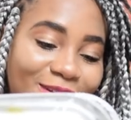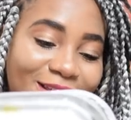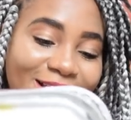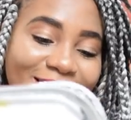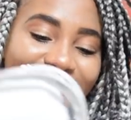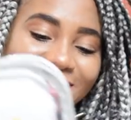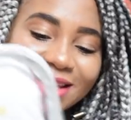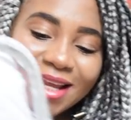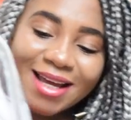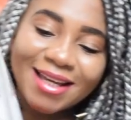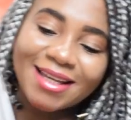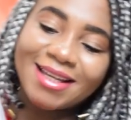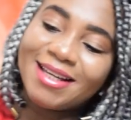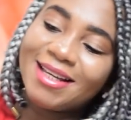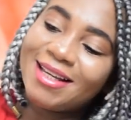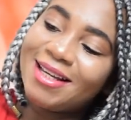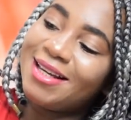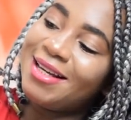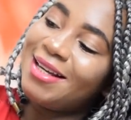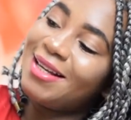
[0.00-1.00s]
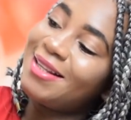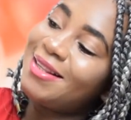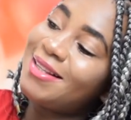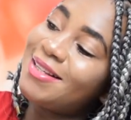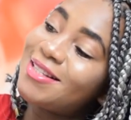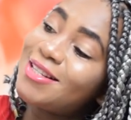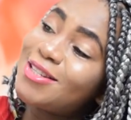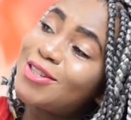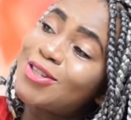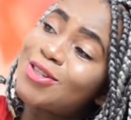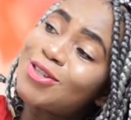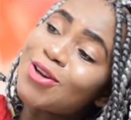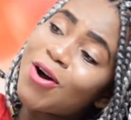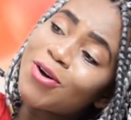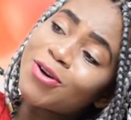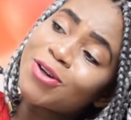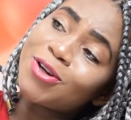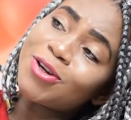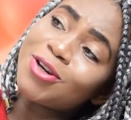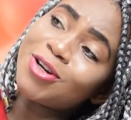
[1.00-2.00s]
because like This is
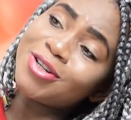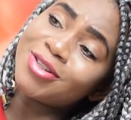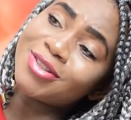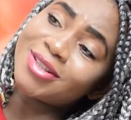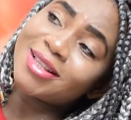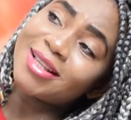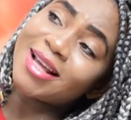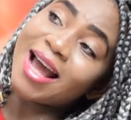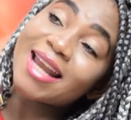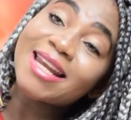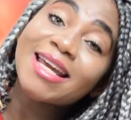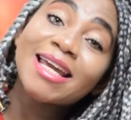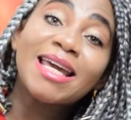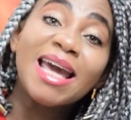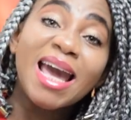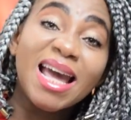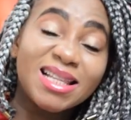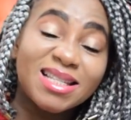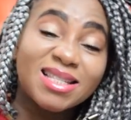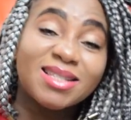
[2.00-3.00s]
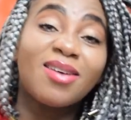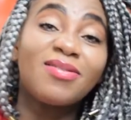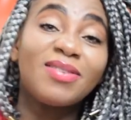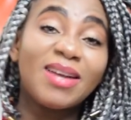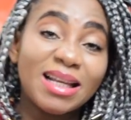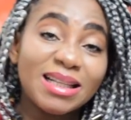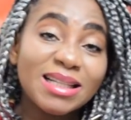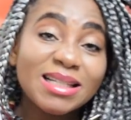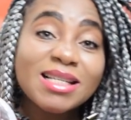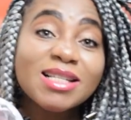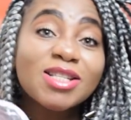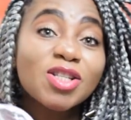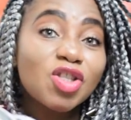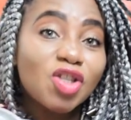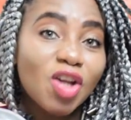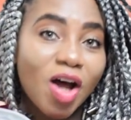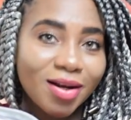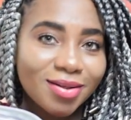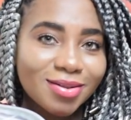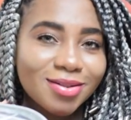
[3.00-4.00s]
so cute. And again, stuff like this is
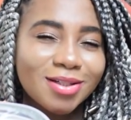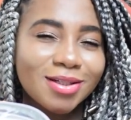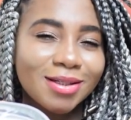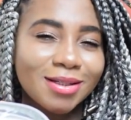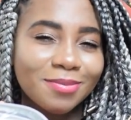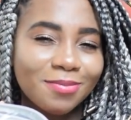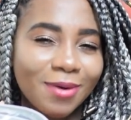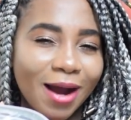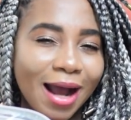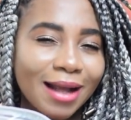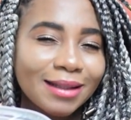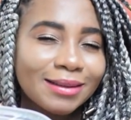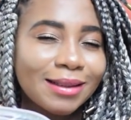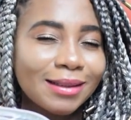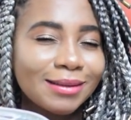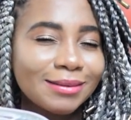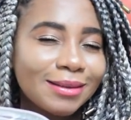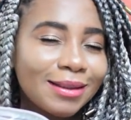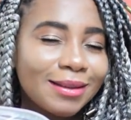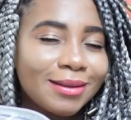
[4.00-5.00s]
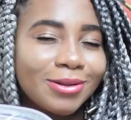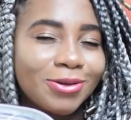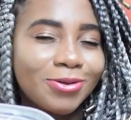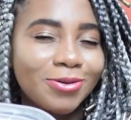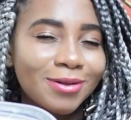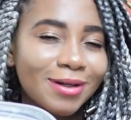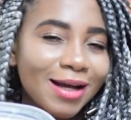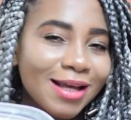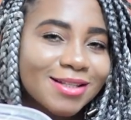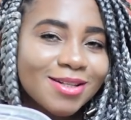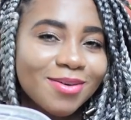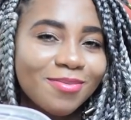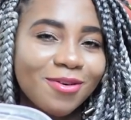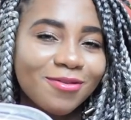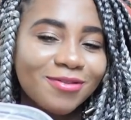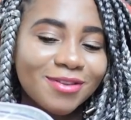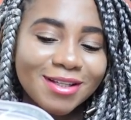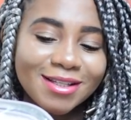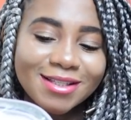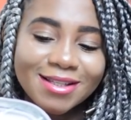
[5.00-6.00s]
not cheap. I had taken a look at some
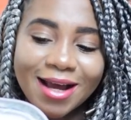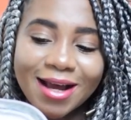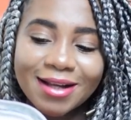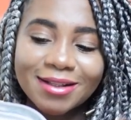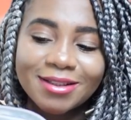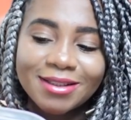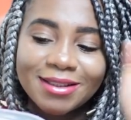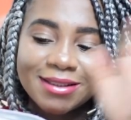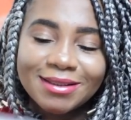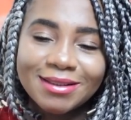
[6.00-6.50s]
of these and